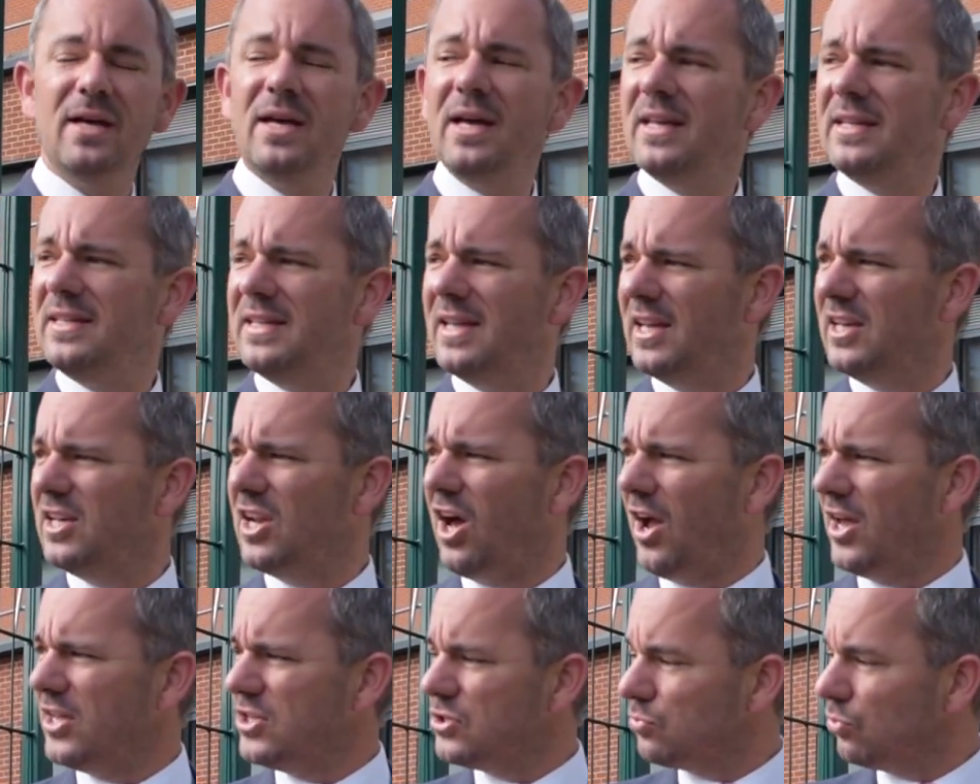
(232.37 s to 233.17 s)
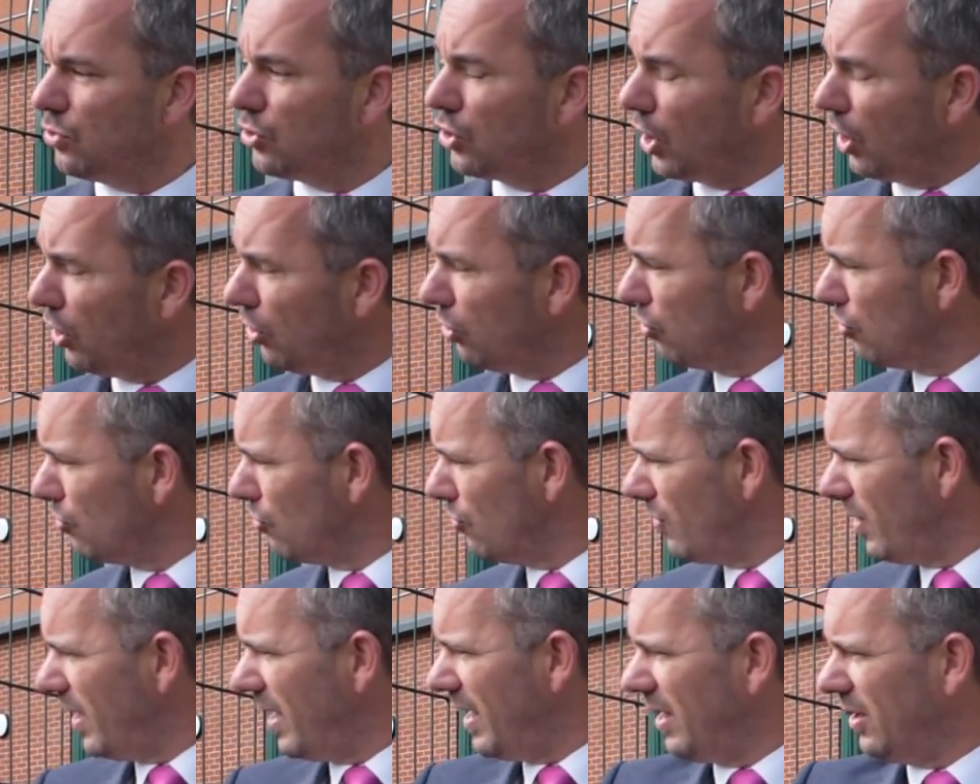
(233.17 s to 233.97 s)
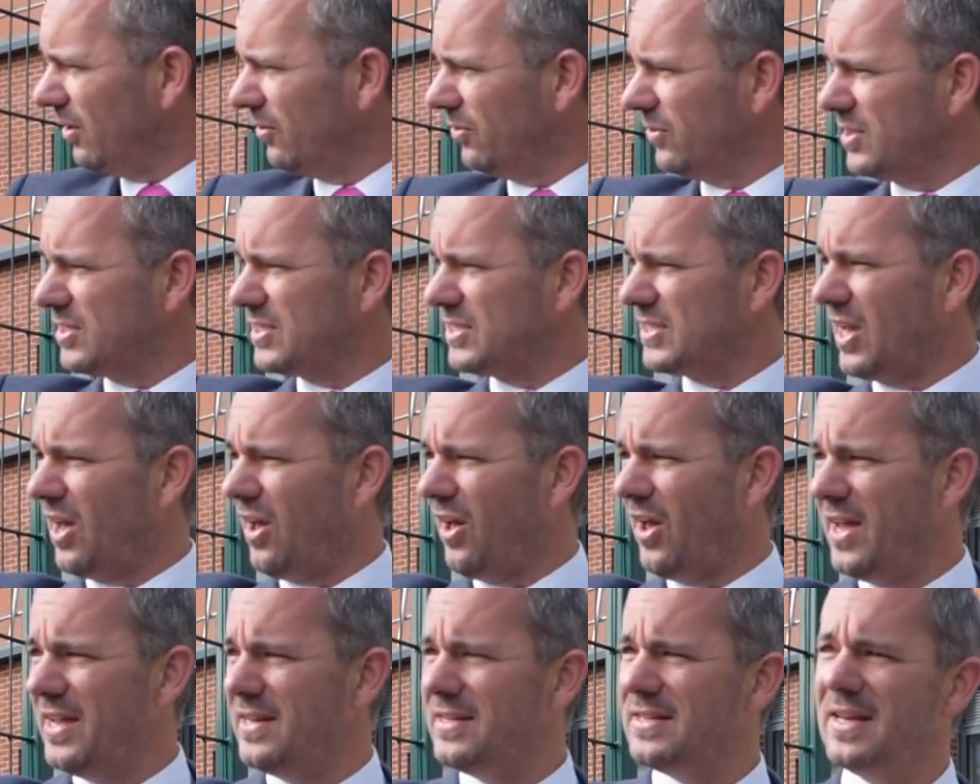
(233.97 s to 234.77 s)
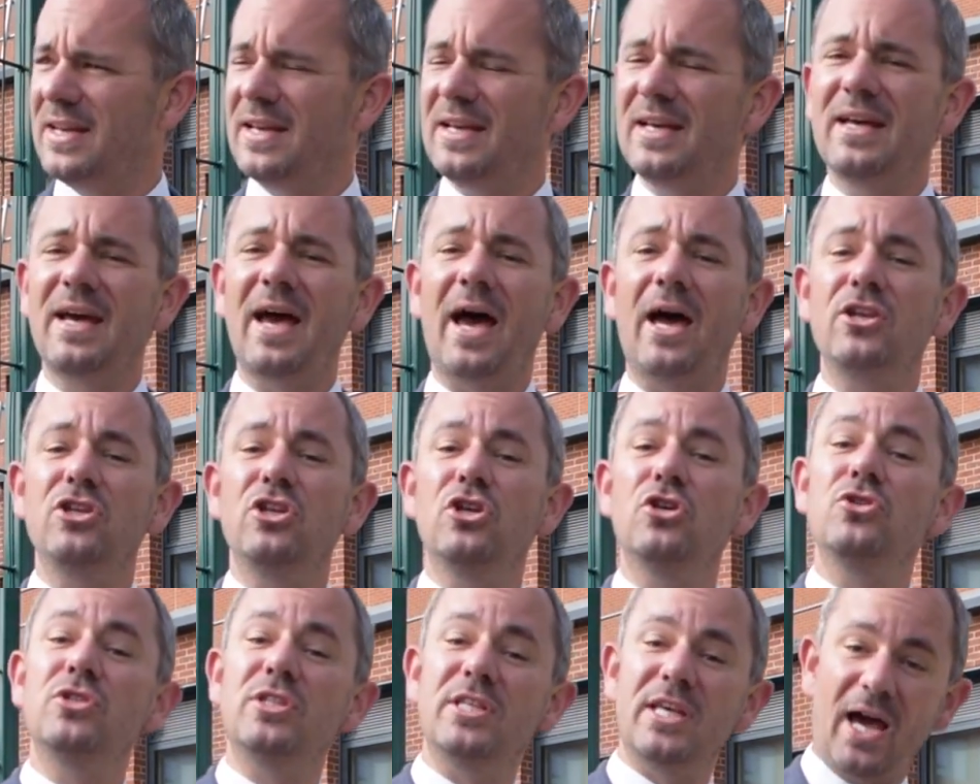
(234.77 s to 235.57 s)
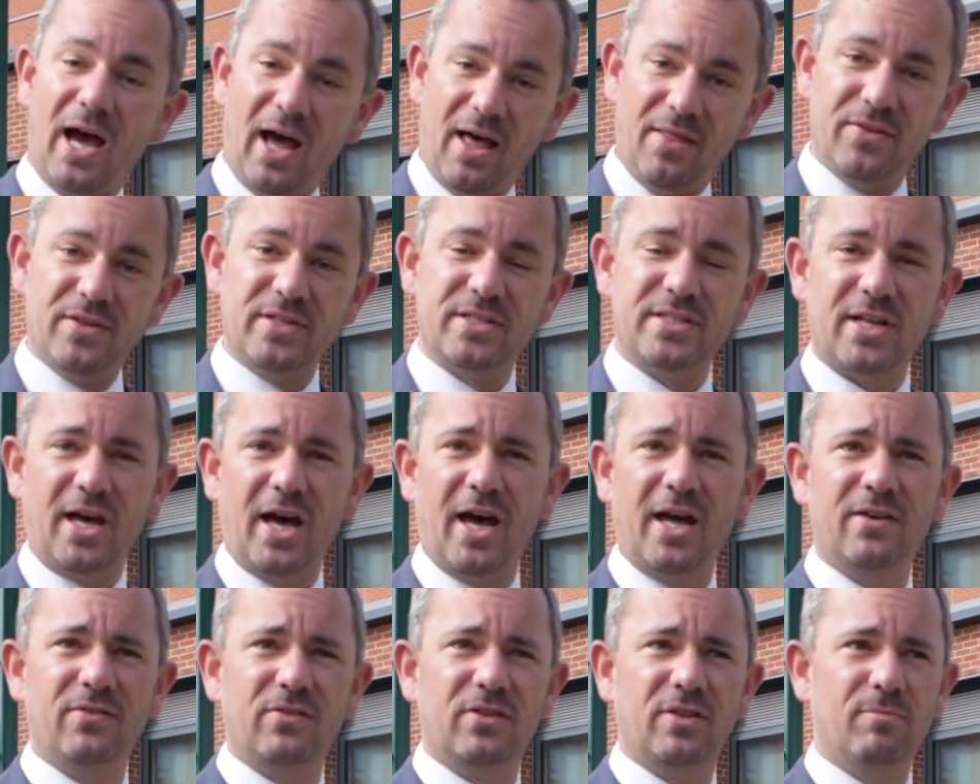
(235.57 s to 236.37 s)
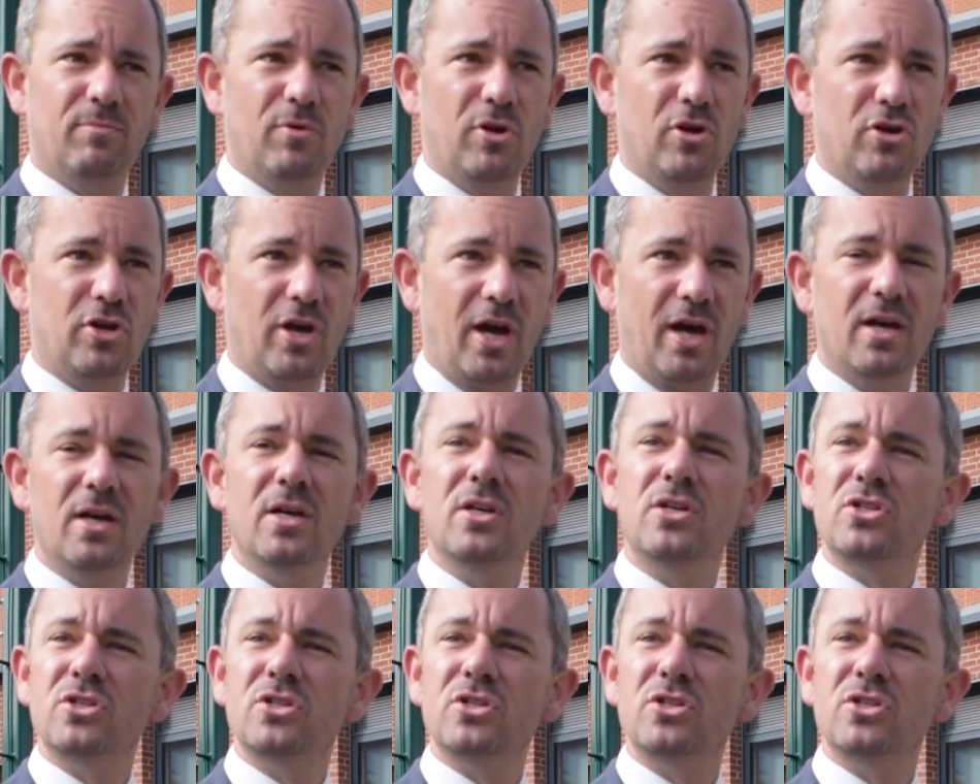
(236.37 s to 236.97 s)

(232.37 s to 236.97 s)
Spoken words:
and year 9s will go around the side and use the other side of the Muga,